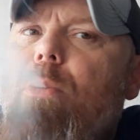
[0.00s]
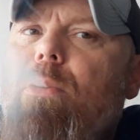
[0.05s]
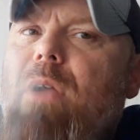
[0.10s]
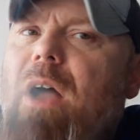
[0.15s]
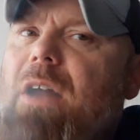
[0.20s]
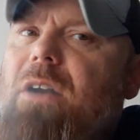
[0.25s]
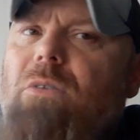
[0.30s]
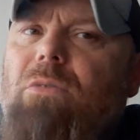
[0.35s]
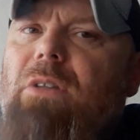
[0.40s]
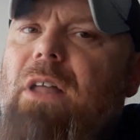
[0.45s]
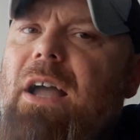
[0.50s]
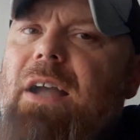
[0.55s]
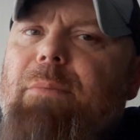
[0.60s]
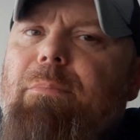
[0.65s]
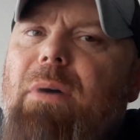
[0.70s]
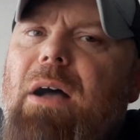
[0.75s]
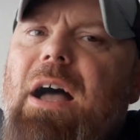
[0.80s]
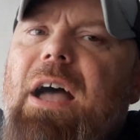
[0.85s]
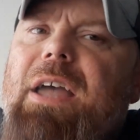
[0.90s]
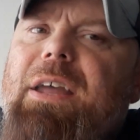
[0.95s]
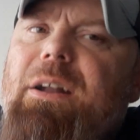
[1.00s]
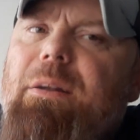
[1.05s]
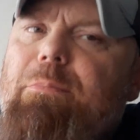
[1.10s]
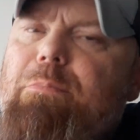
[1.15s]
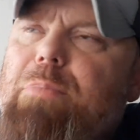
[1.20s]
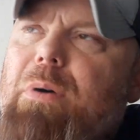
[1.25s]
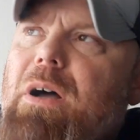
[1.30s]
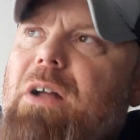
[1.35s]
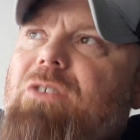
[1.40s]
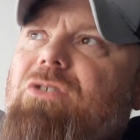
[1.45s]
I don't like buying a
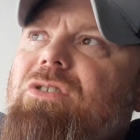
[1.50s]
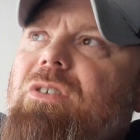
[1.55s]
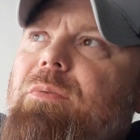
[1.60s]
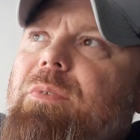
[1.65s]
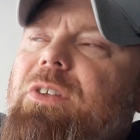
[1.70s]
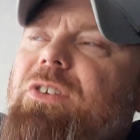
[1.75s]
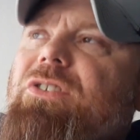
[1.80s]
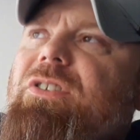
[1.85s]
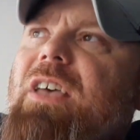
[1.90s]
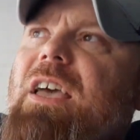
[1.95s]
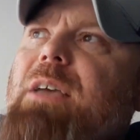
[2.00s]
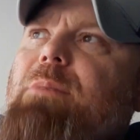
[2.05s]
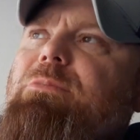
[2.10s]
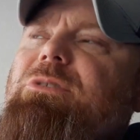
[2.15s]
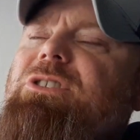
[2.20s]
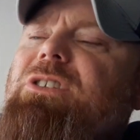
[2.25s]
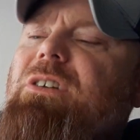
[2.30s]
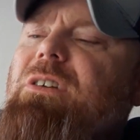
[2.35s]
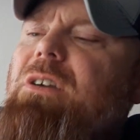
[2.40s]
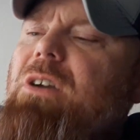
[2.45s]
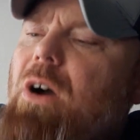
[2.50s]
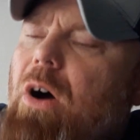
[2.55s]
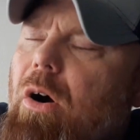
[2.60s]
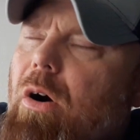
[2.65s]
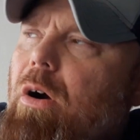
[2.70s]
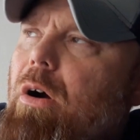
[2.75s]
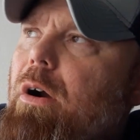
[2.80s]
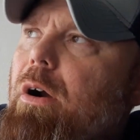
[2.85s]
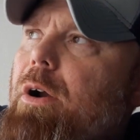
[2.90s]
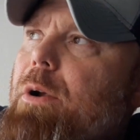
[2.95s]
bunch of the same
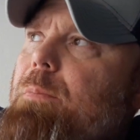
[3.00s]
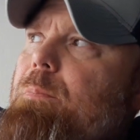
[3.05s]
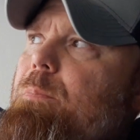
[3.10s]
cigar